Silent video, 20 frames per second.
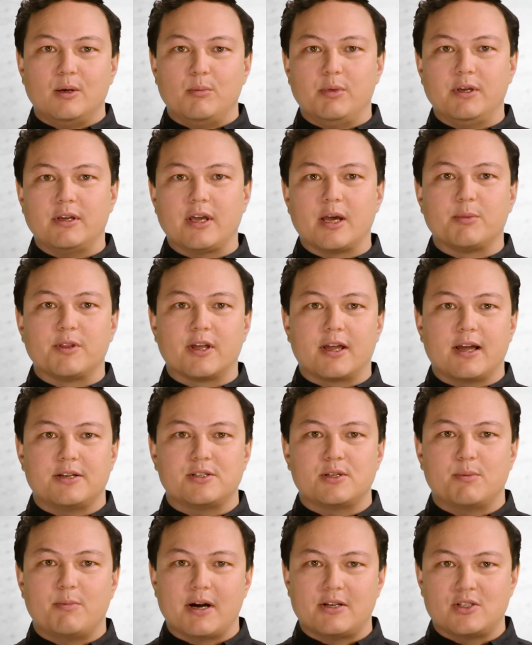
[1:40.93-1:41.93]
Being able to
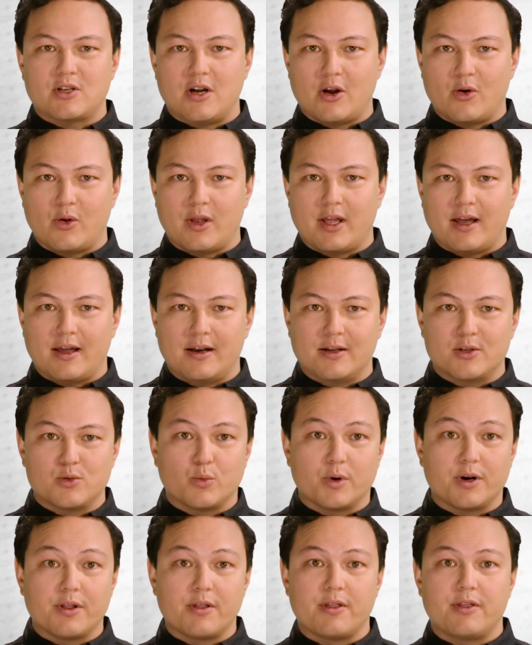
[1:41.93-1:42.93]
customize AutoCAD is
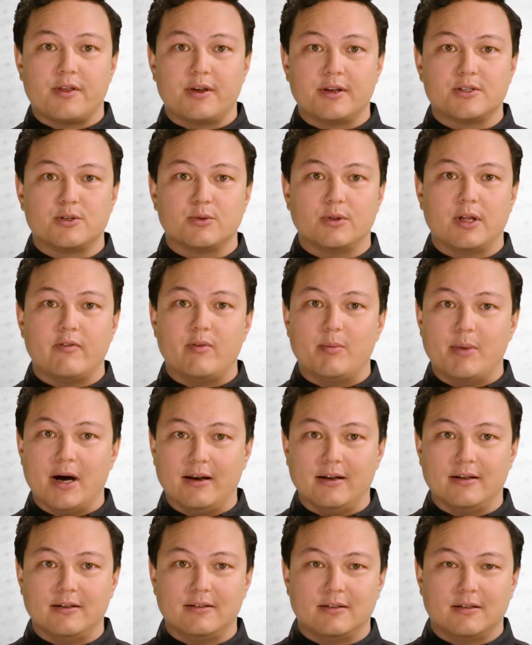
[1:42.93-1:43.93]
one of the things you love about
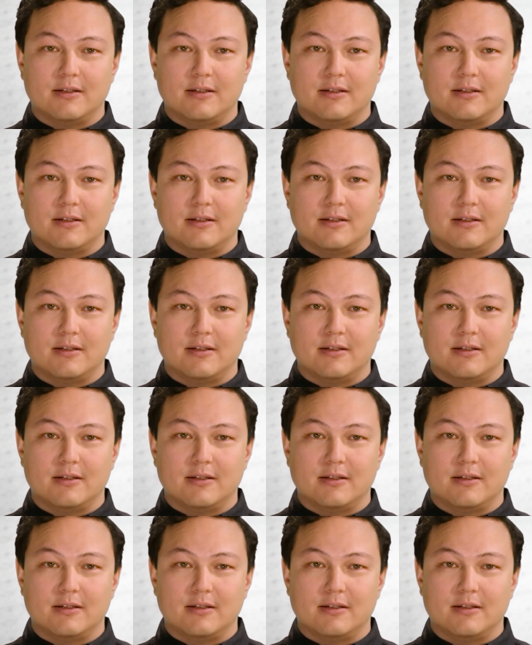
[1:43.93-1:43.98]
it.